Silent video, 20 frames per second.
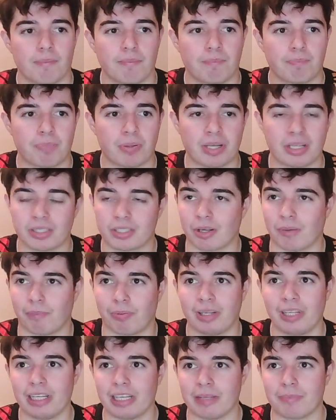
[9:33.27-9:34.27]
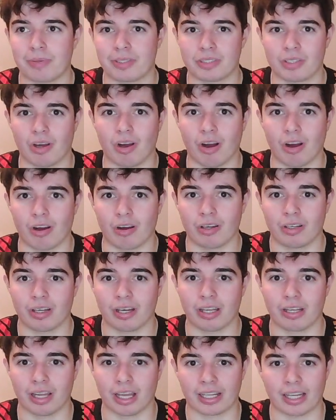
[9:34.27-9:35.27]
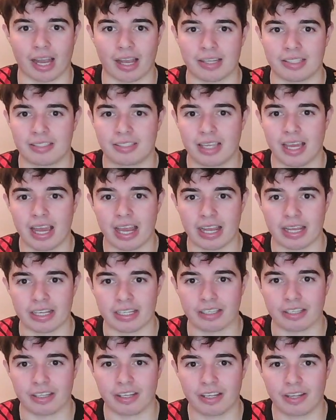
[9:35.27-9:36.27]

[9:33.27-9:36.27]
But it's completely bizarre. And like I say,